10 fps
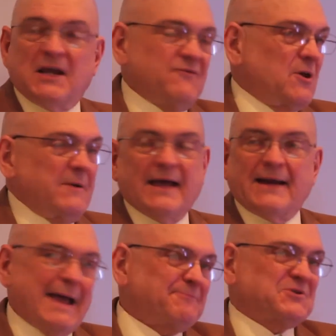even though he had
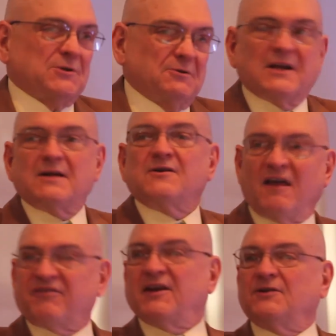absolutely
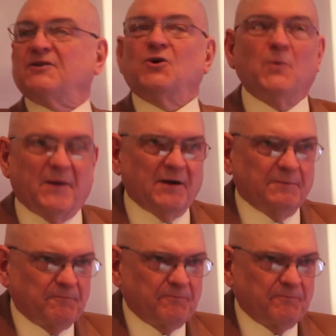nothing to do with it.